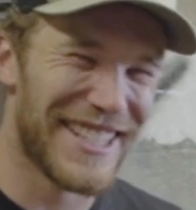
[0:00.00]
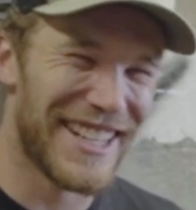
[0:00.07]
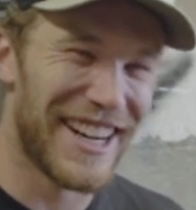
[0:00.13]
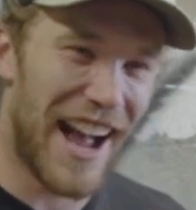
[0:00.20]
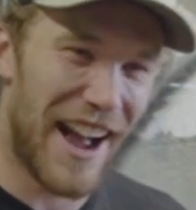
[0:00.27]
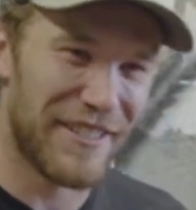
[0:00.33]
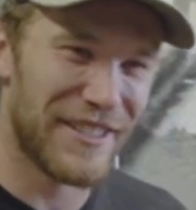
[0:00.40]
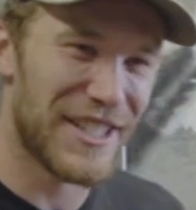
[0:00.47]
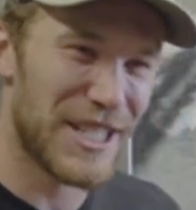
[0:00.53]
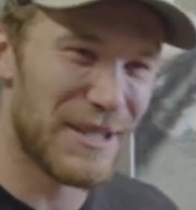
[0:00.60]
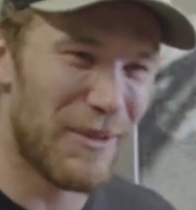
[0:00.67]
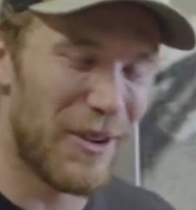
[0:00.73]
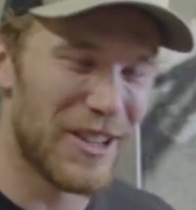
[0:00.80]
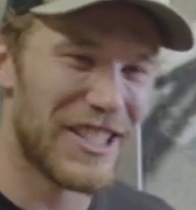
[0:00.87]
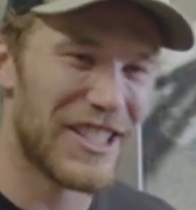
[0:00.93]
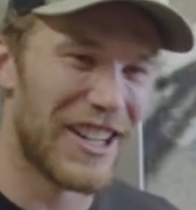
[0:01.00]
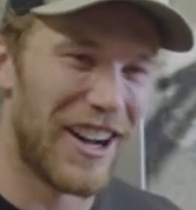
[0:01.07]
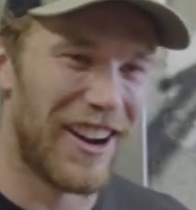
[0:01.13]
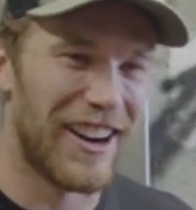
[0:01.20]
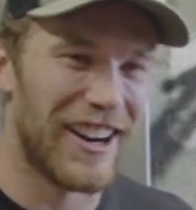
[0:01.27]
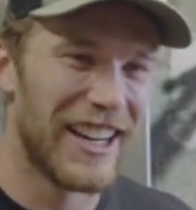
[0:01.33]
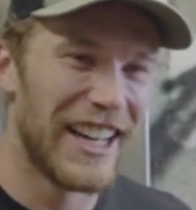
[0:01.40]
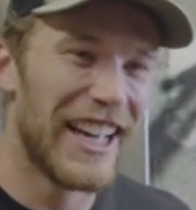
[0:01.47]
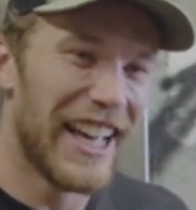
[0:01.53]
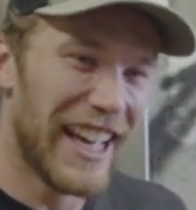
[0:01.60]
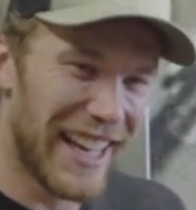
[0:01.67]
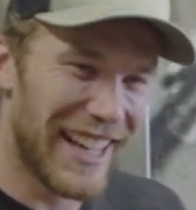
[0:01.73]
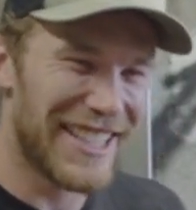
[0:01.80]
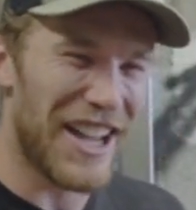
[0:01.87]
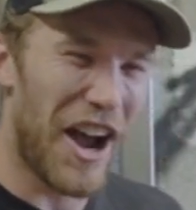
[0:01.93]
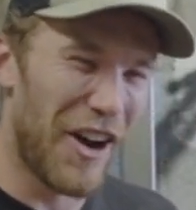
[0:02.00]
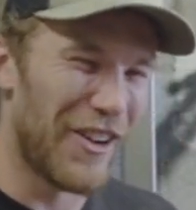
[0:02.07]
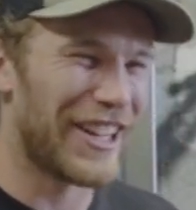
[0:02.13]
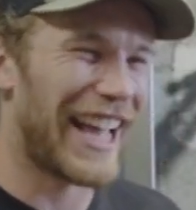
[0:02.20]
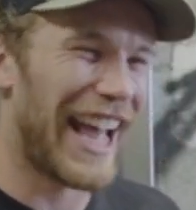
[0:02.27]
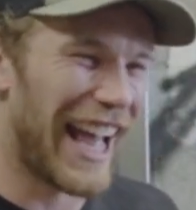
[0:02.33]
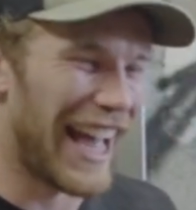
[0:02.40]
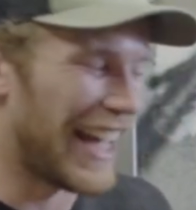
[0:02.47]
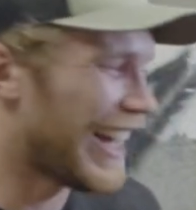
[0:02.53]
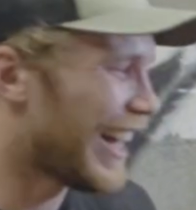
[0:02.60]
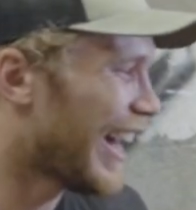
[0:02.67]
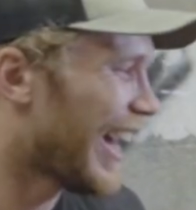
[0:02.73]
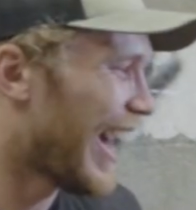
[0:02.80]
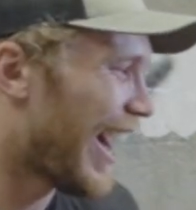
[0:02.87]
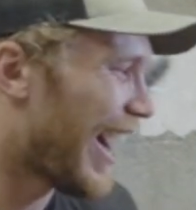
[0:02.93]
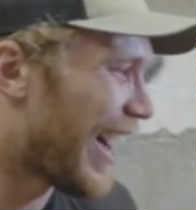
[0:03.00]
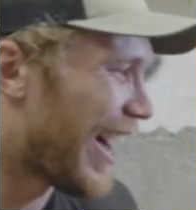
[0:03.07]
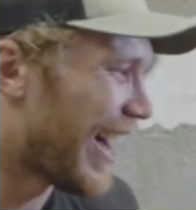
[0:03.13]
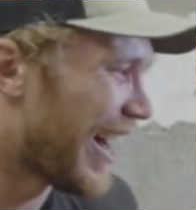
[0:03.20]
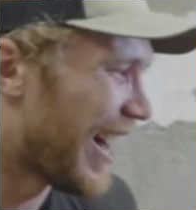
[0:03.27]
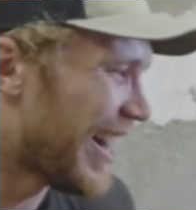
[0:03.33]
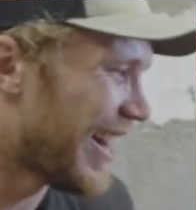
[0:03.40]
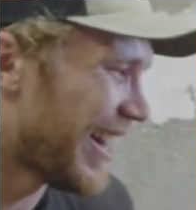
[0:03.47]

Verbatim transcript: to your average sports car, it's okay. Uh,